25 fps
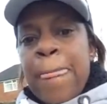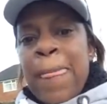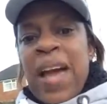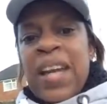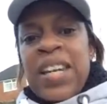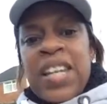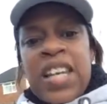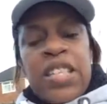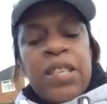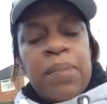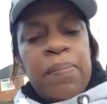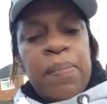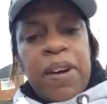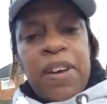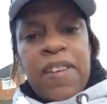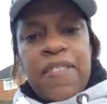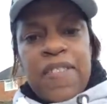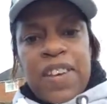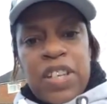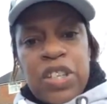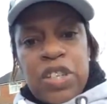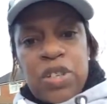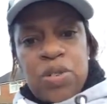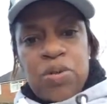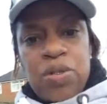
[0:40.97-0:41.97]
and as a
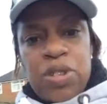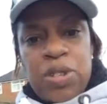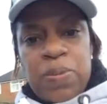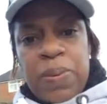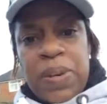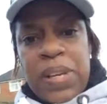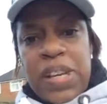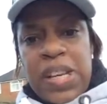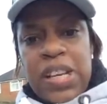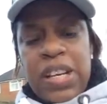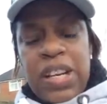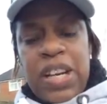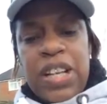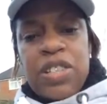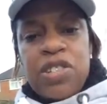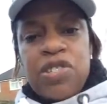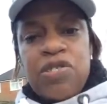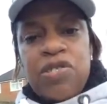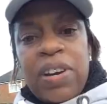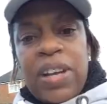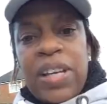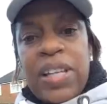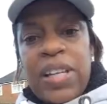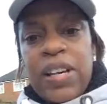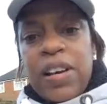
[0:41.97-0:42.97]
motivational speaker and
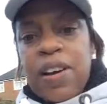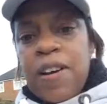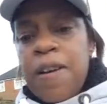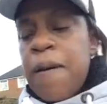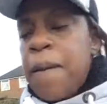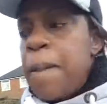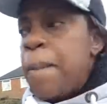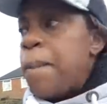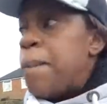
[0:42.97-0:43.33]
trainer,